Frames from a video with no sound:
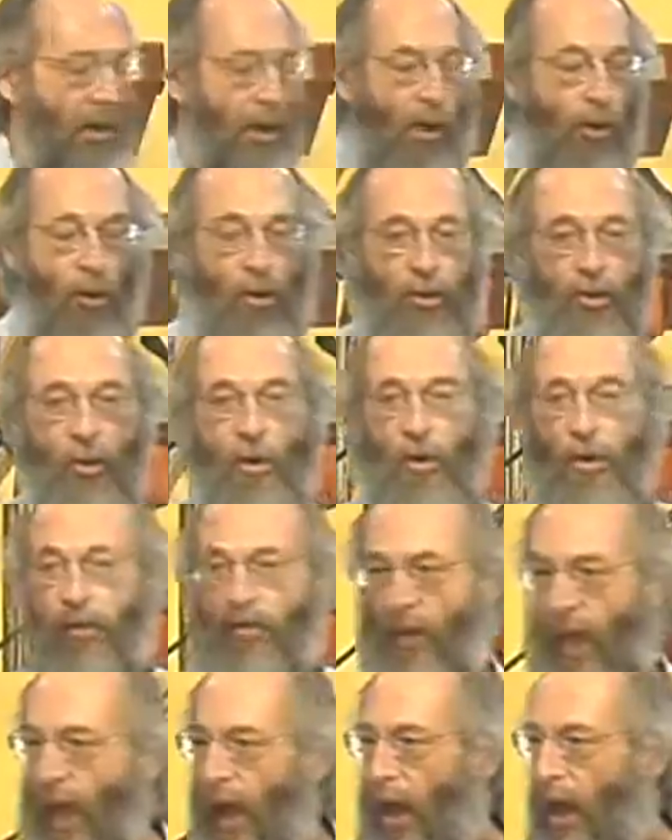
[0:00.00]

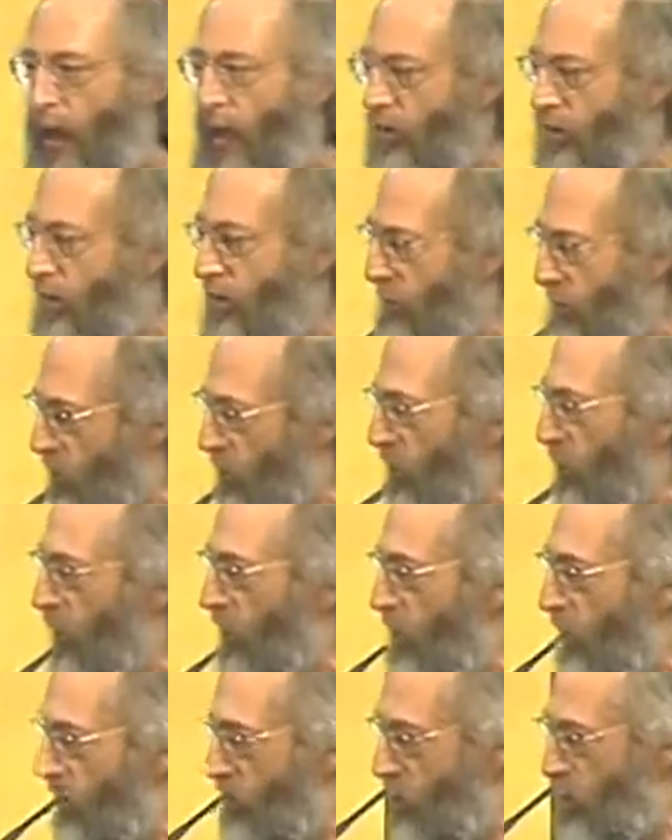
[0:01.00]
alternative A is the
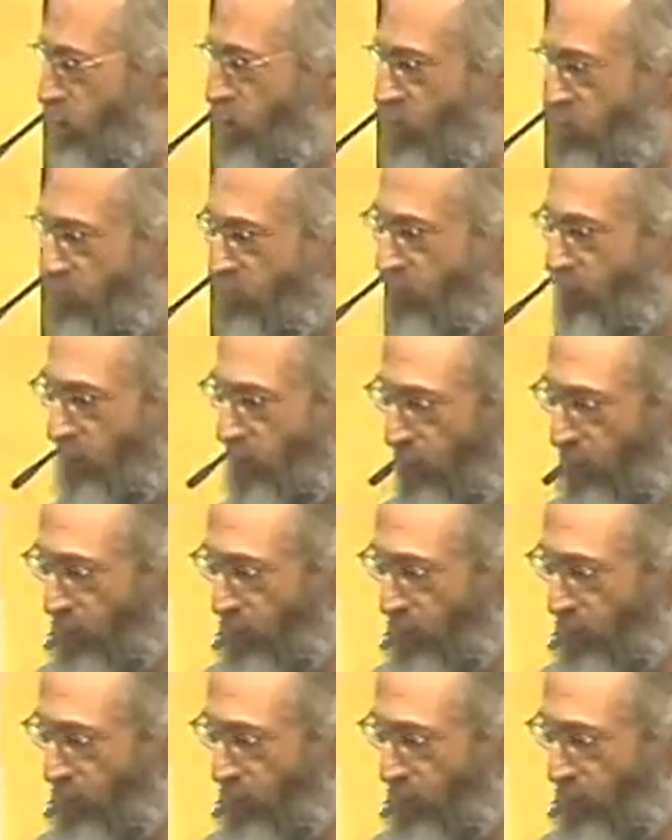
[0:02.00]
superior choice for the